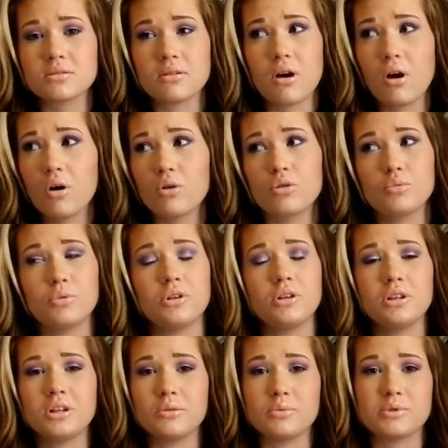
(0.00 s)

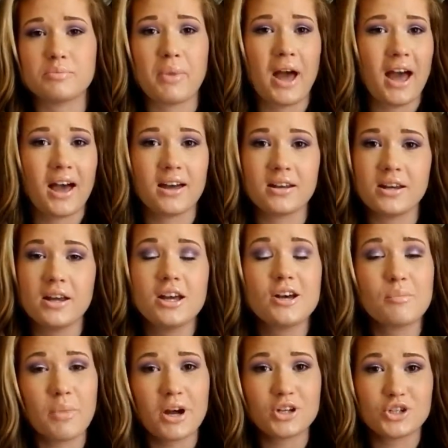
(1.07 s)
horrible. It was bad.
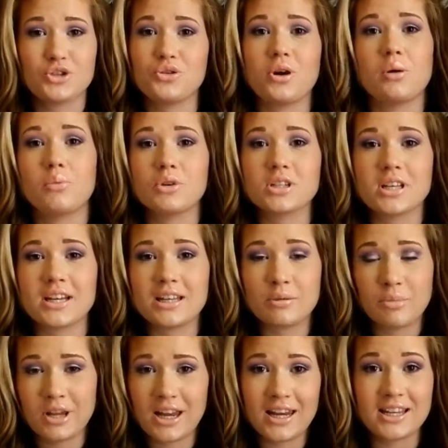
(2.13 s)
Mind you, I was like in the
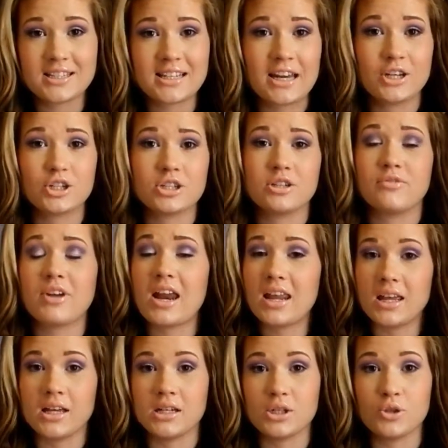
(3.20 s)
beginning stages of
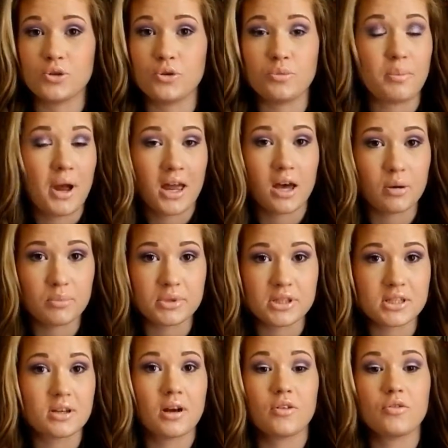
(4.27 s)
getting into makeup and
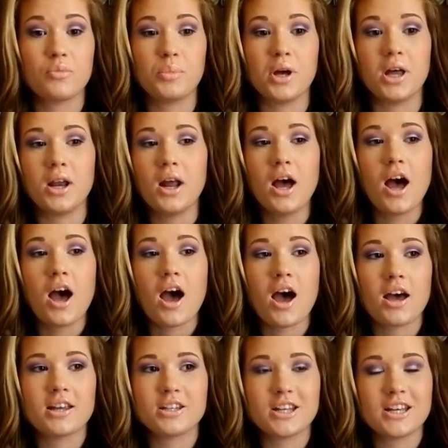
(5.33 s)
stuff, but
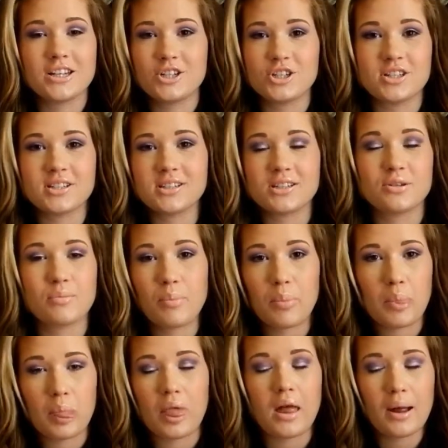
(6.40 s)
they just,
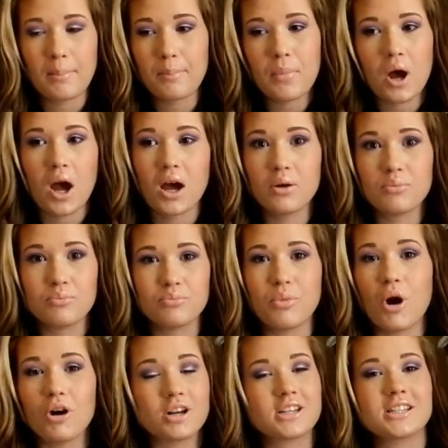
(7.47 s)
I
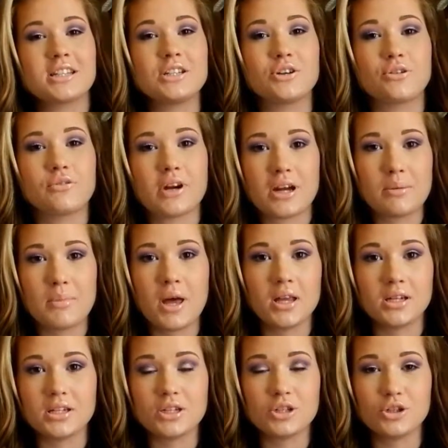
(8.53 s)
honestly don't
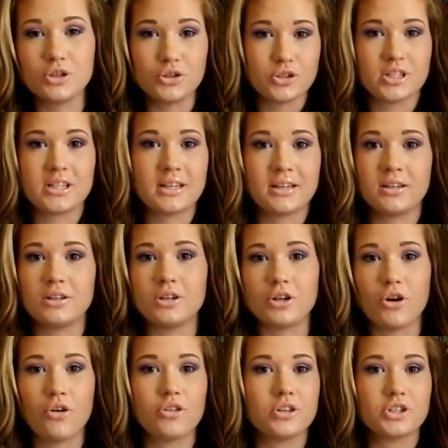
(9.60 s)
recommend using, you
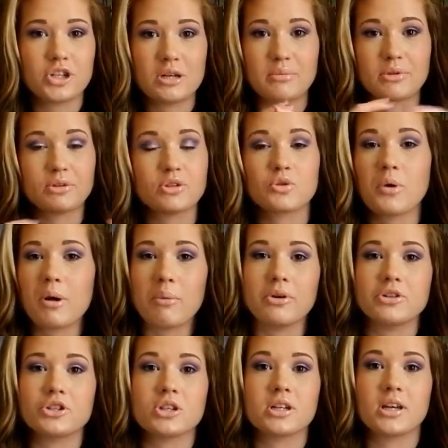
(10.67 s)
know, the cheap little square
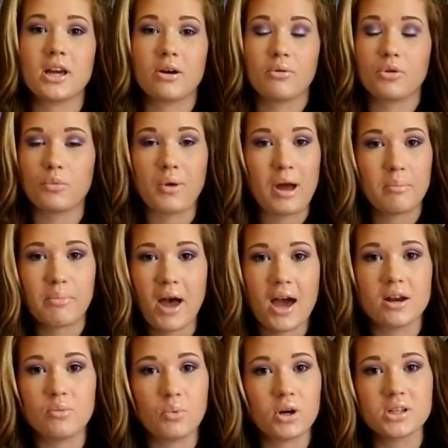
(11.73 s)
ones you can get or the round
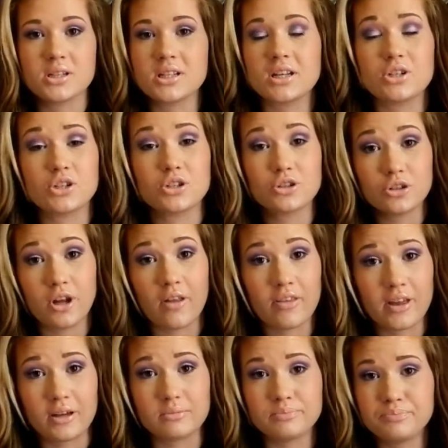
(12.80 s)
padded ones. They just do
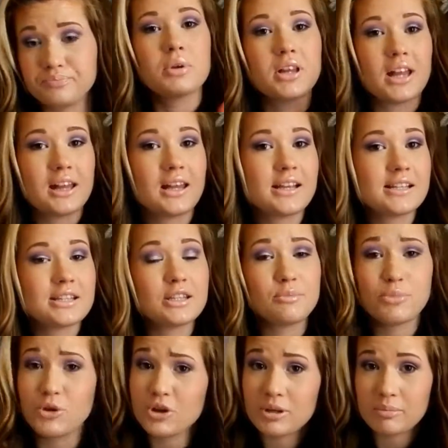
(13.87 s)
nothing. But then there's the
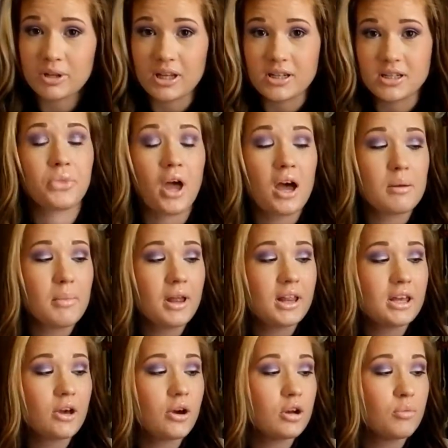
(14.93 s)
Beauty Blender. I
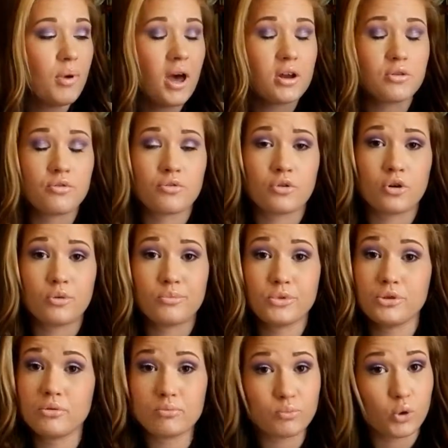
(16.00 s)
mainly heard about it from
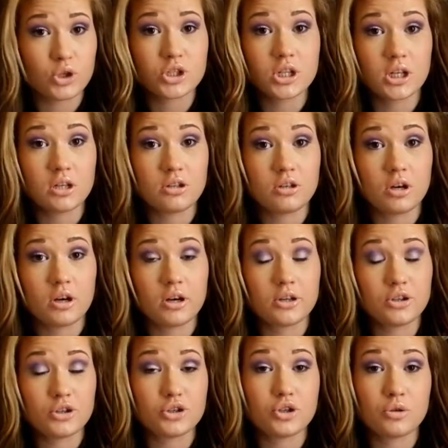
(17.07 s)
watching
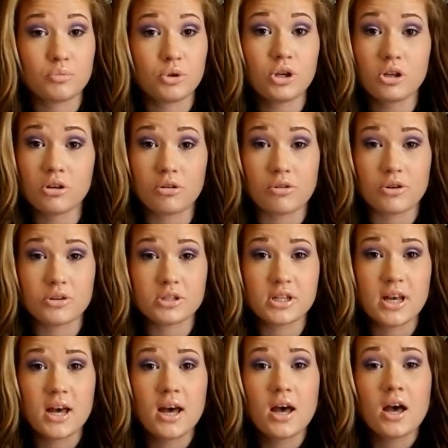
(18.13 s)
YouTube beauty gurus,
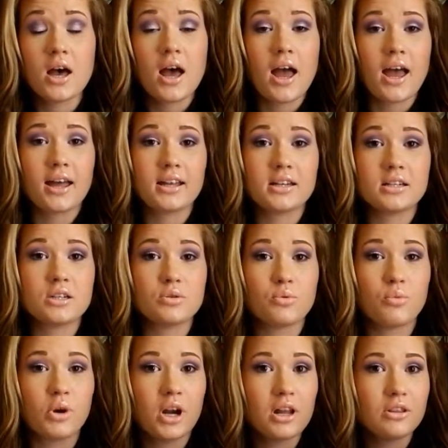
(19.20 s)
and
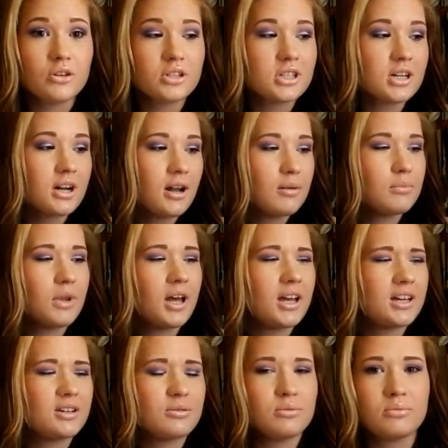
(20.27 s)
when I looked at it, I'm
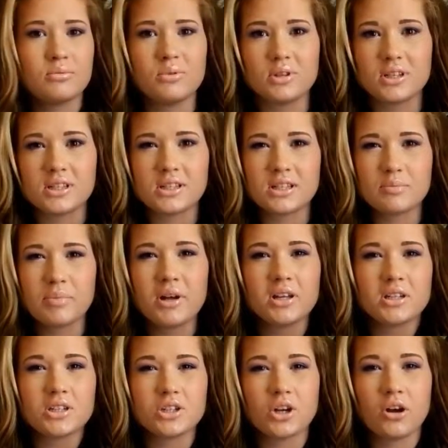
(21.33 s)
like, well, it's a
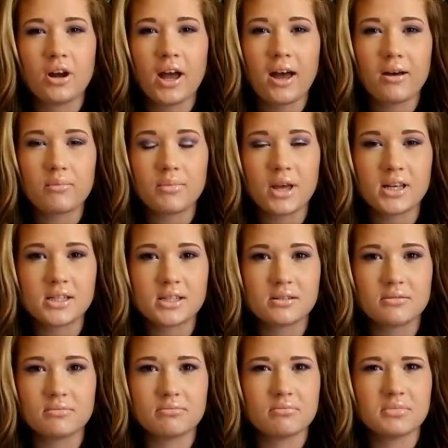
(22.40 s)
sponge, you know, how
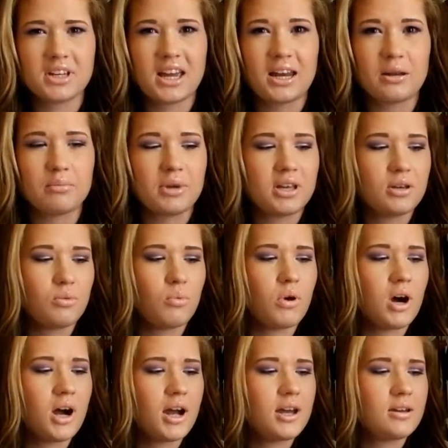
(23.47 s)
amazing can it be?
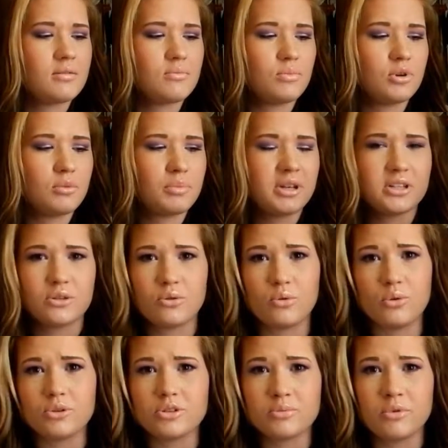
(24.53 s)
Why would it be so
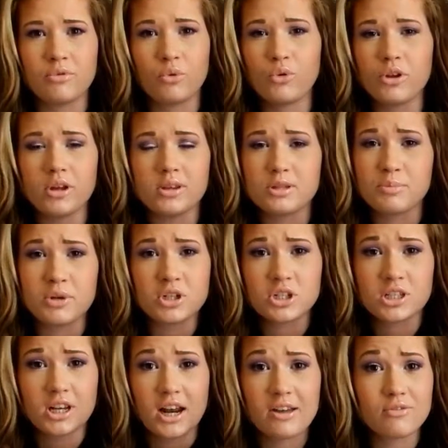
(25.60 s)
awesome if all the other
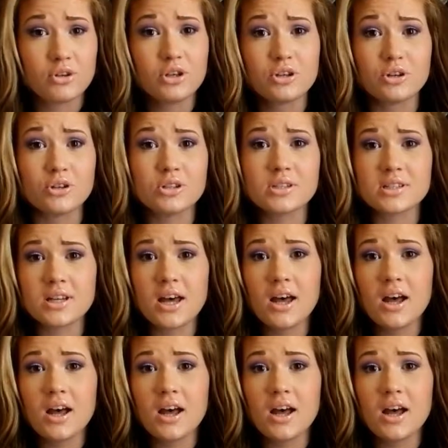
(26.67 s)
sponges that I've used